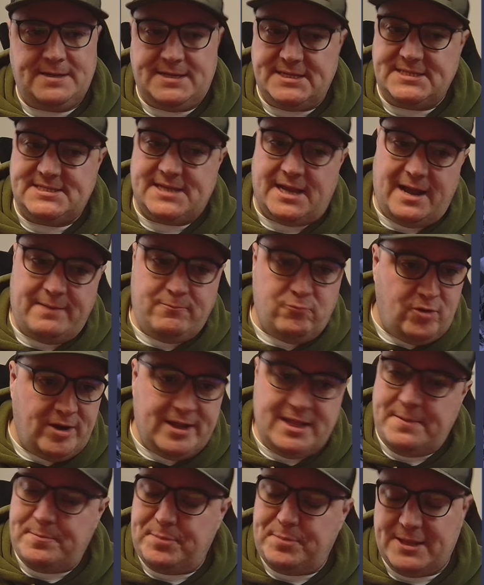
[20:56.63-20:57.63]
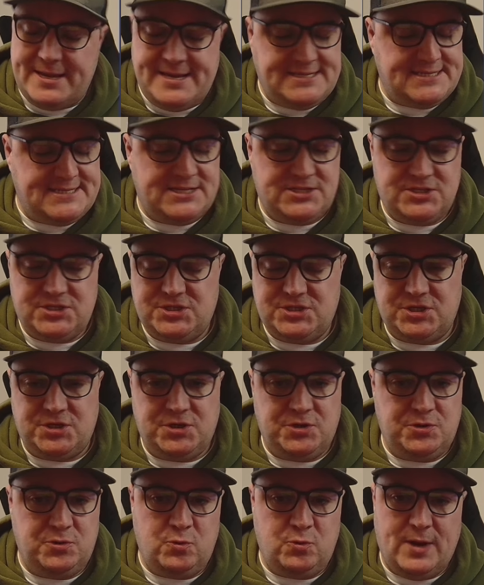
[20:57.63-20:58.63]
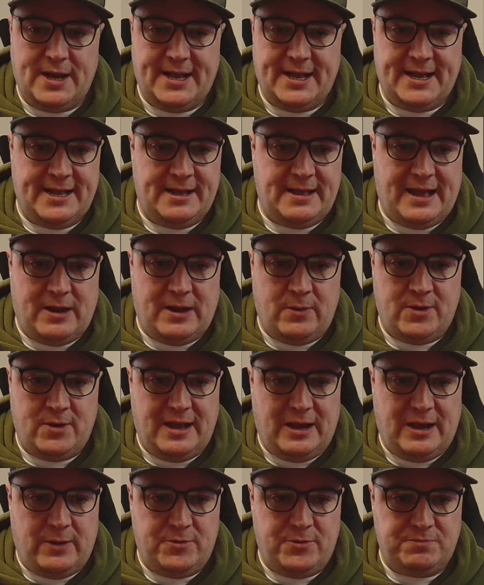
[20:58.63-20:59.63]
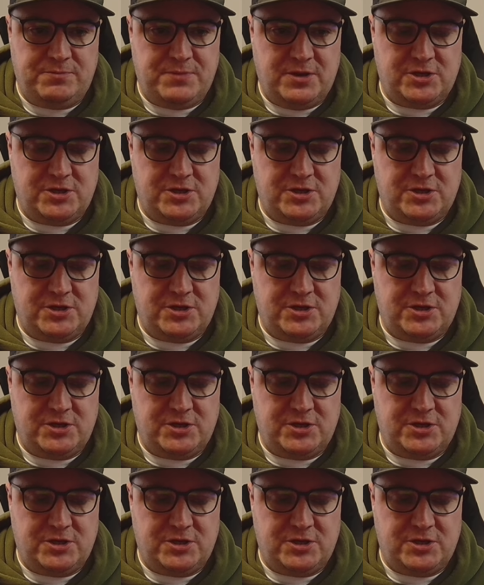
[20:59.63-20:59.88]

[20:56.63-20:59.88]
Disarm really plays into our